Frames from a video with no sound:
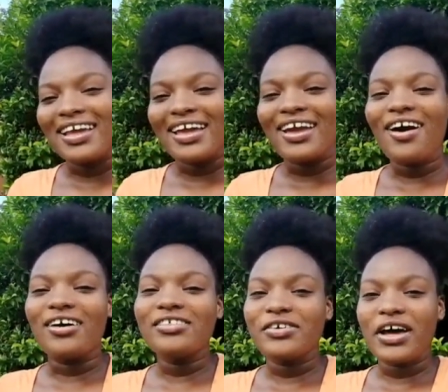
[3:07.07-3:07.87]
and I
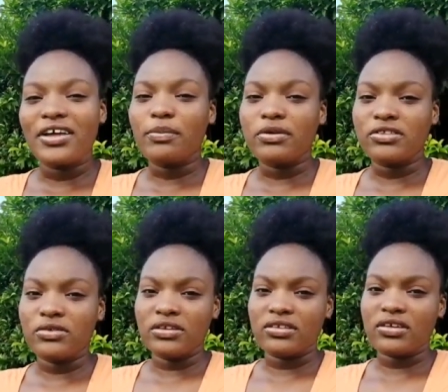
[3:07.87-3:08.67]
also had the
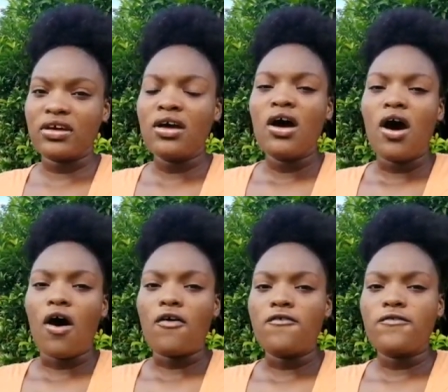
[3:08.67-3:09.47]
opportunity
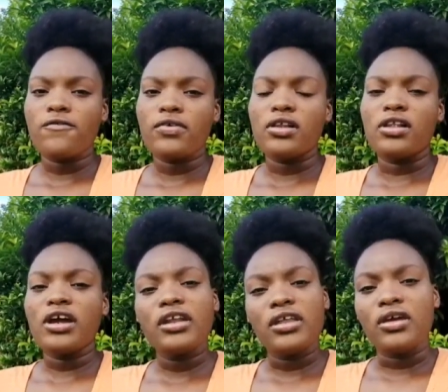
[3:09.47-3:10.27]
of
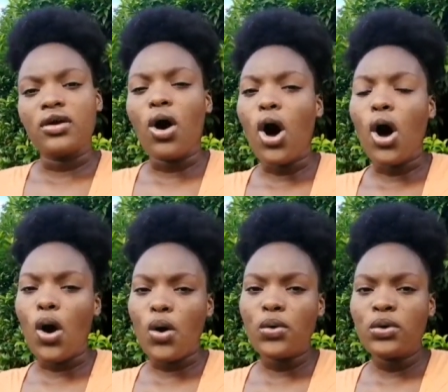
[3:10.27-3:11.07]
learning
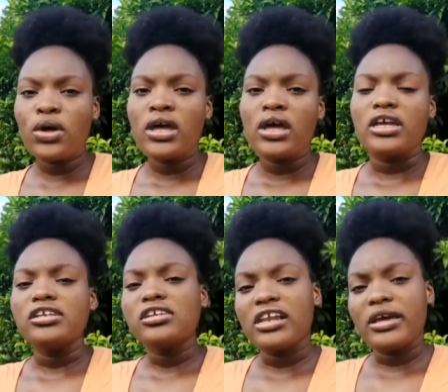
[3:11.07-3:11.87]
how
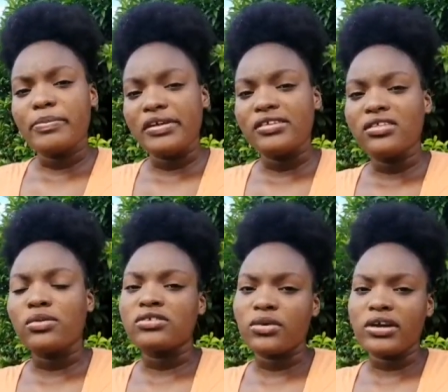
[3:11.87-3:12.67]
each clay piece
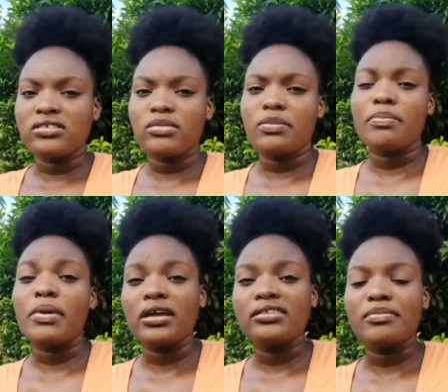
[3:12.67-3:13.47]
was going to be
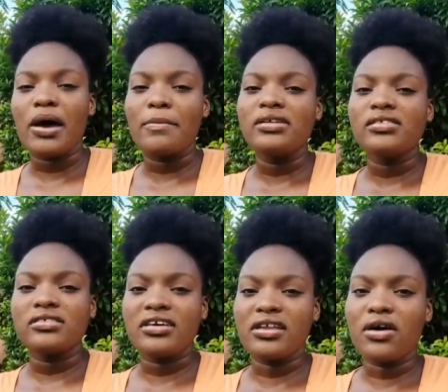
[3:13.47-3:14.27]
baked by
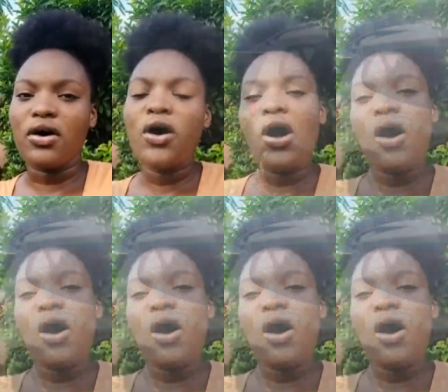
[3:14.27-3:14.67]
Mr. Taylor.